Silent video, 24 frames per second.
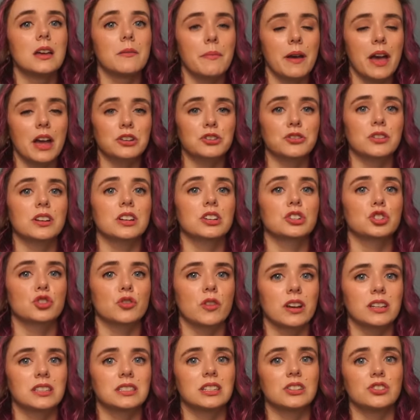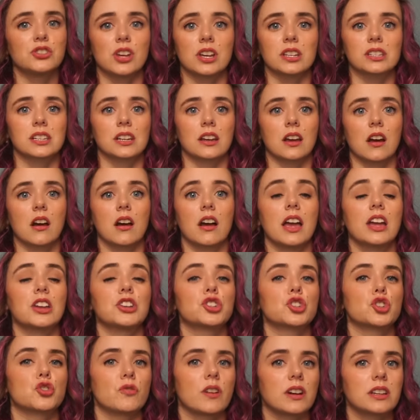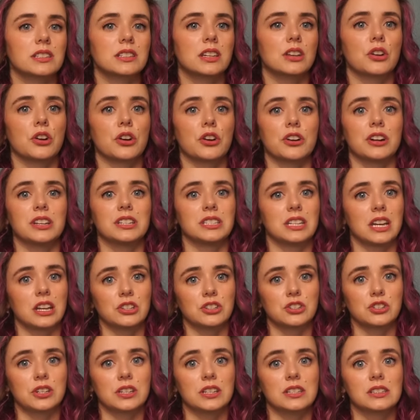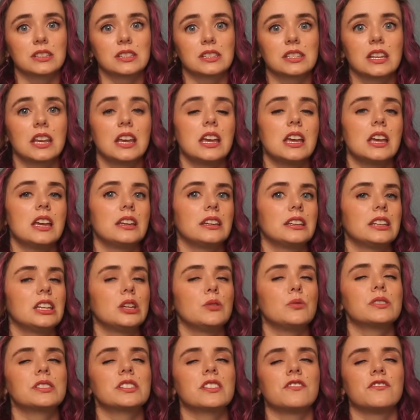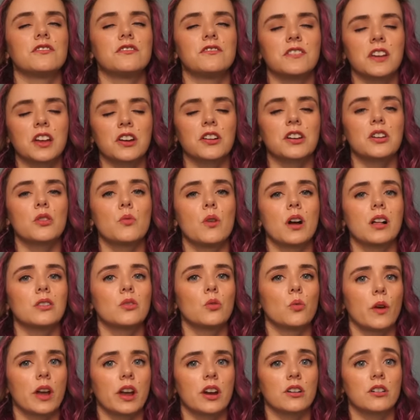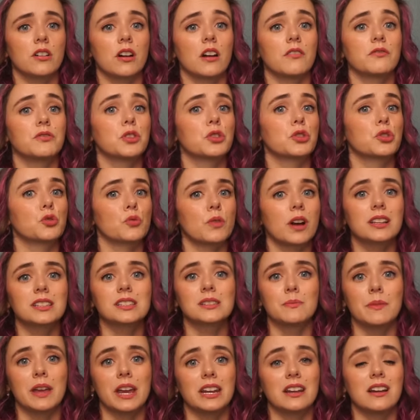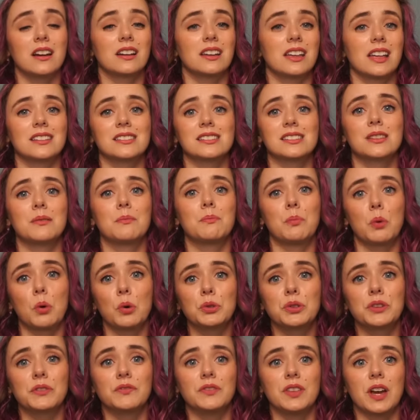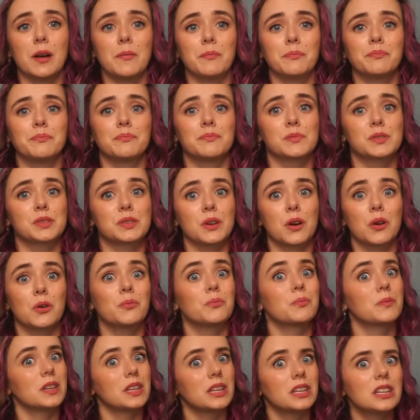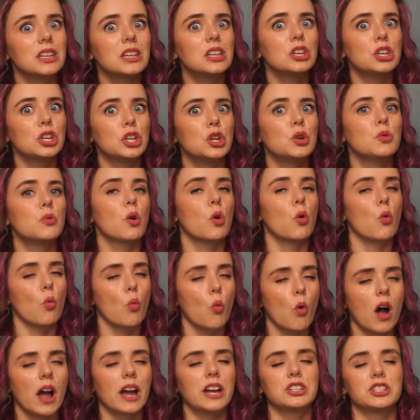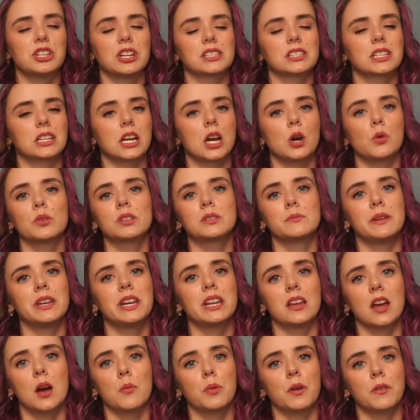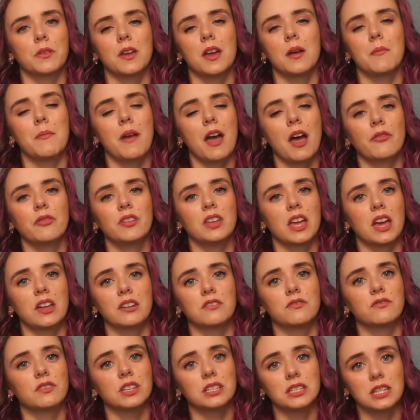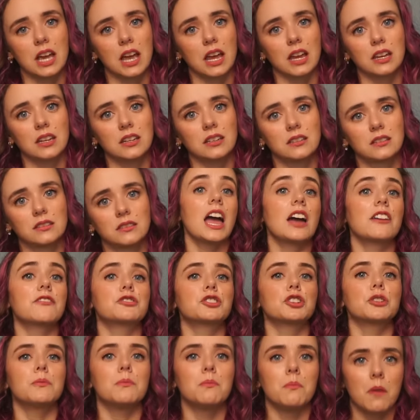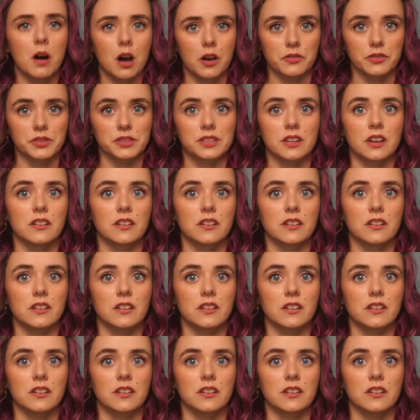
Patrick trusted Jessica and trusted her intentions. He was very well aware of the threats made against the both of them, so he knew why Jessica was meeting up with him at the end of the day. After months